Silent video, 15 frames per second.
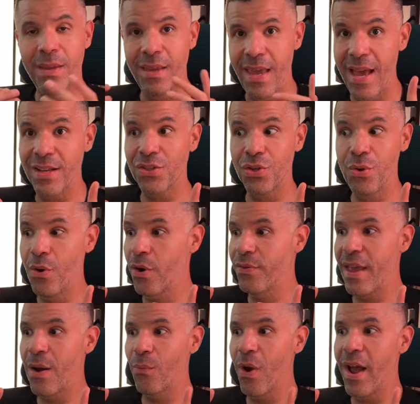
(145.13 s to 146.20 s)
Yes, you heard
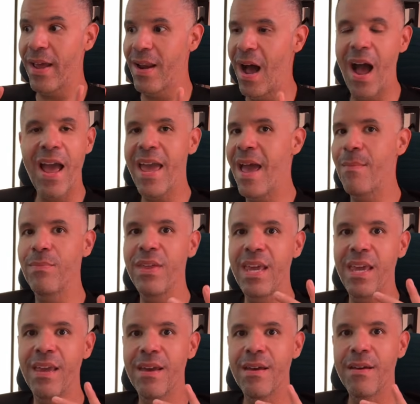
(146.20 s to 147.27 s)
that right. I am
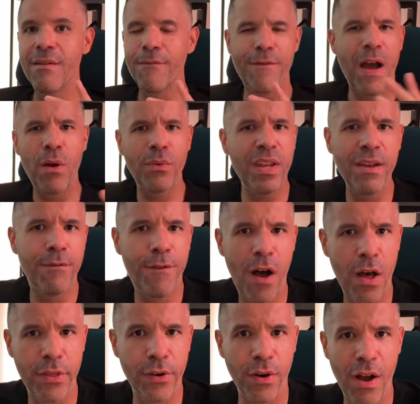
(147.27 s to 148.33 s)
the founding
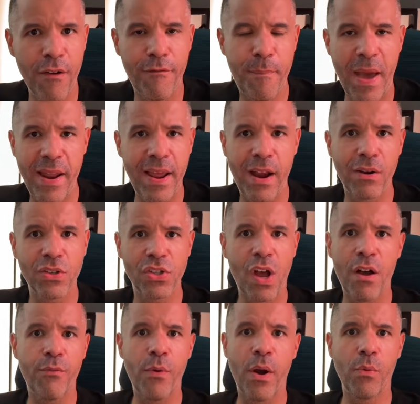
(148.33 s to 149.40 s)
father of pet hair
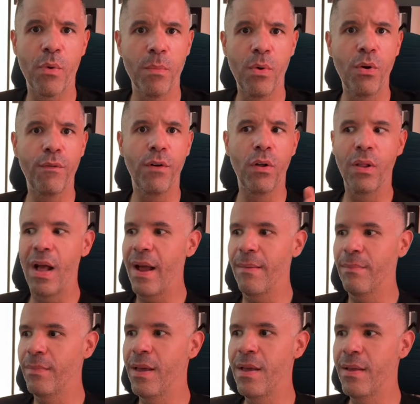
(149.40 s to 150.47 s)
software removal.
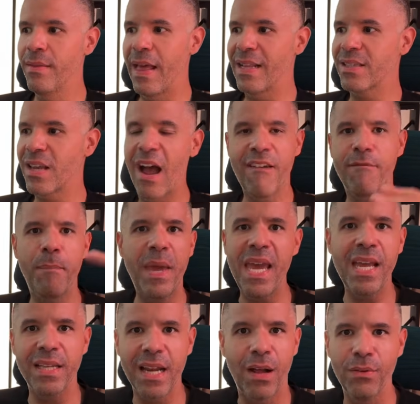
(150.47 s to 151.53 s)
I've
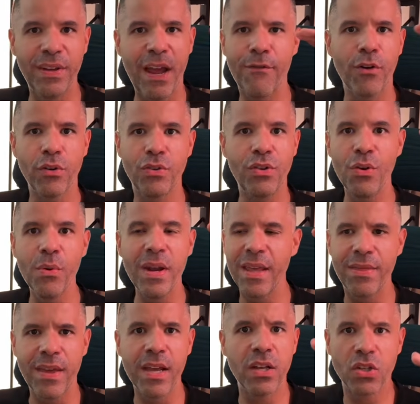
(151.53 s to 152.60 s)
peaked. I'll never do
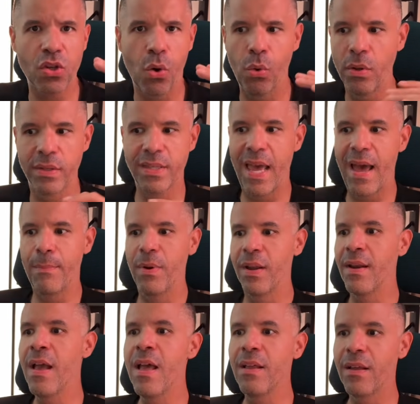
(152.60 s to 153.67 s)
anything as cool as that.
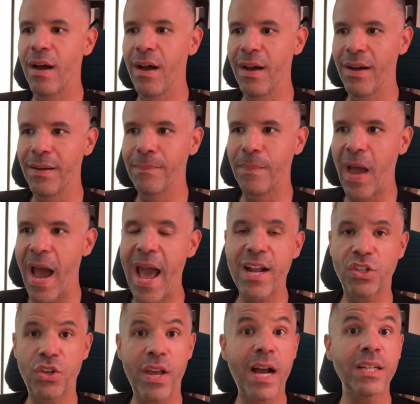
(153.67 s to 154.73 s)
But I
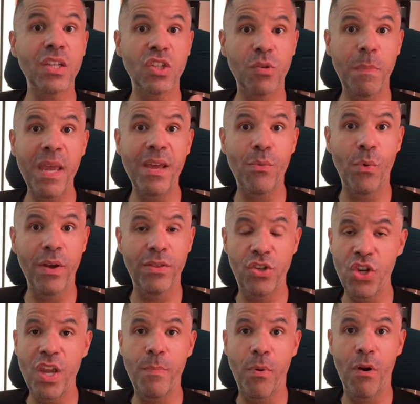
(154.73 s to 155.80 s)
actually got to speak with
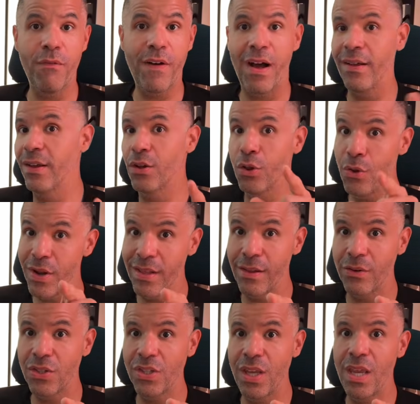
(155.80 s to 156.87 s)
GE Profile, including
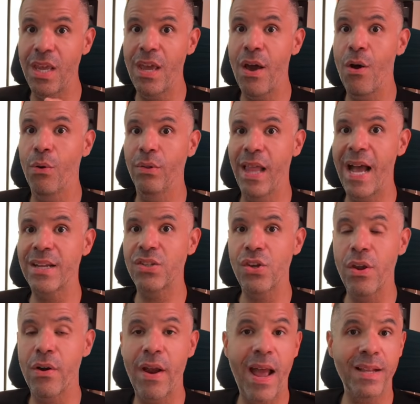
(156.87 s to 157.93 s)
their CEO, last
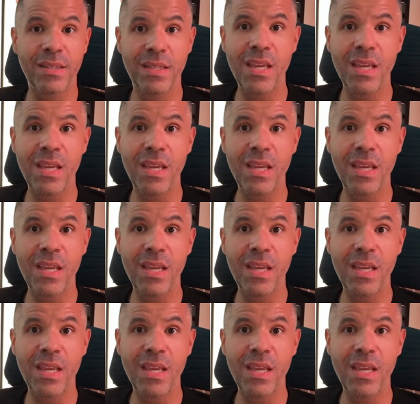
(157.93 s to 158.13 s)
year at